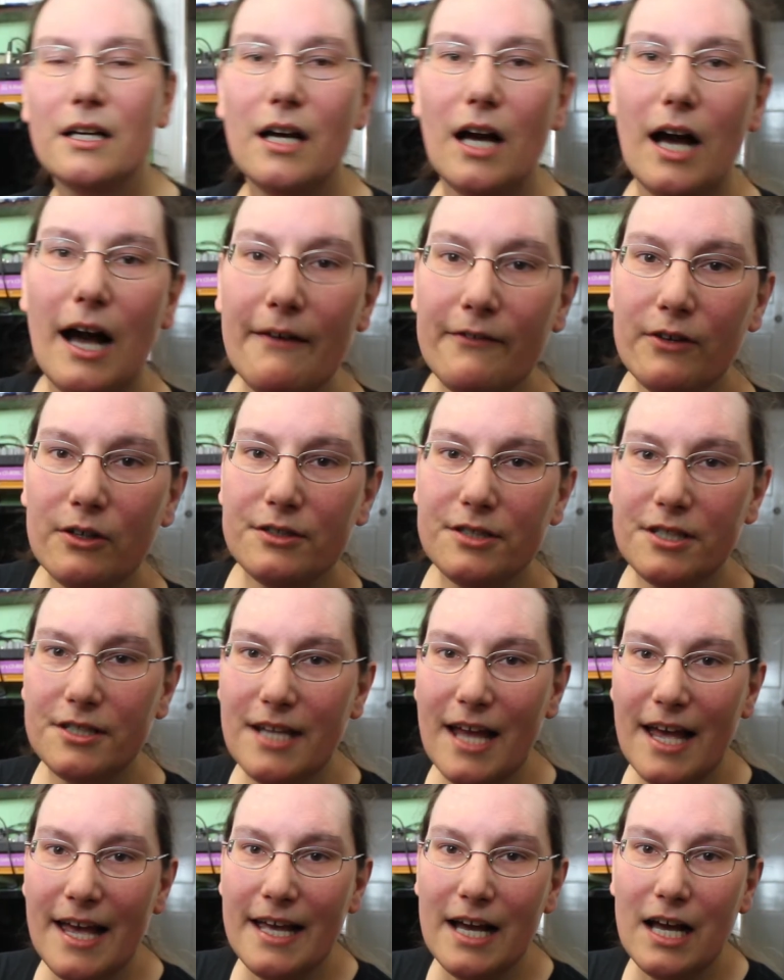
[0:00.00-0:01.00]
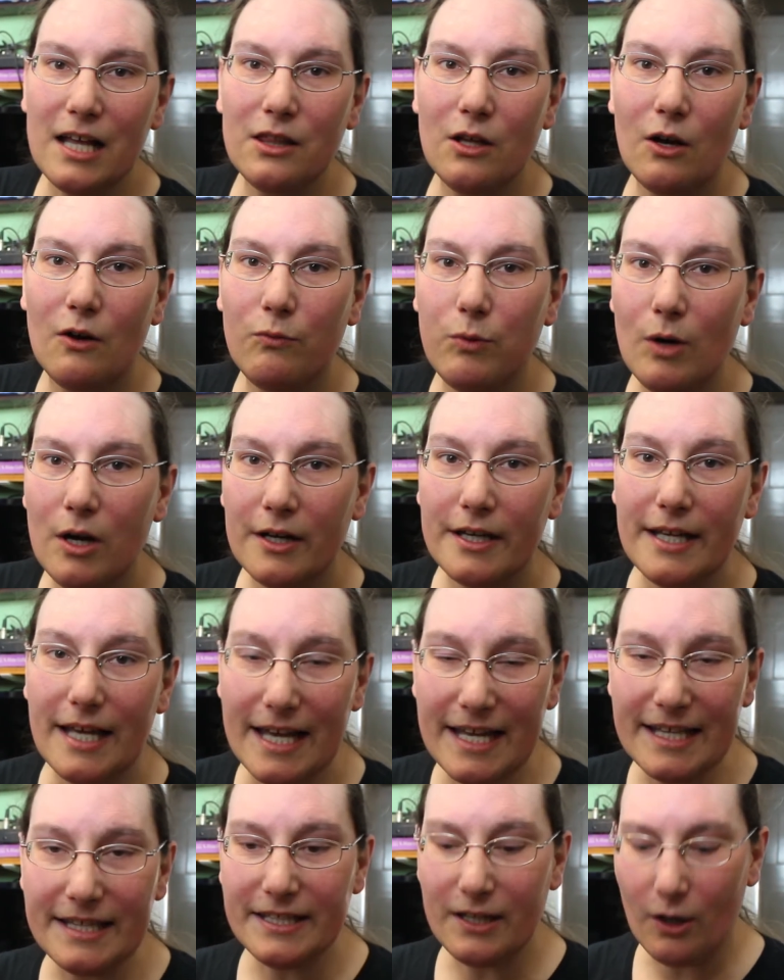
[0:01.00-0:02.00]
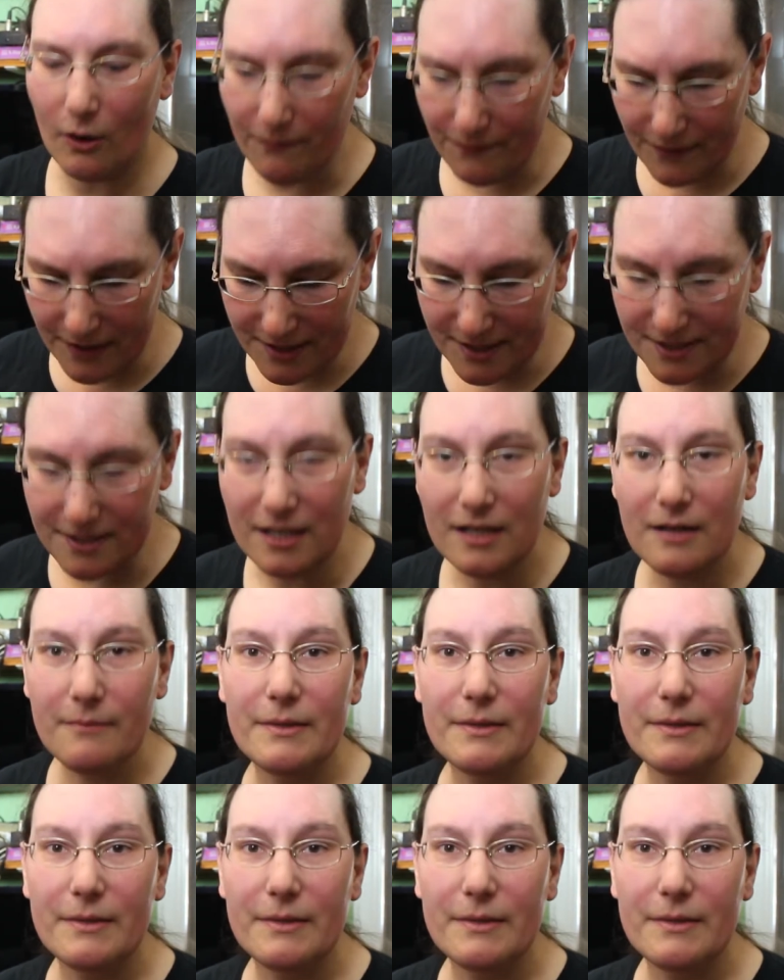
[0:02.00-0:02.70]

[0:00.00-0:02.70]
I've got today a lot of work in the office.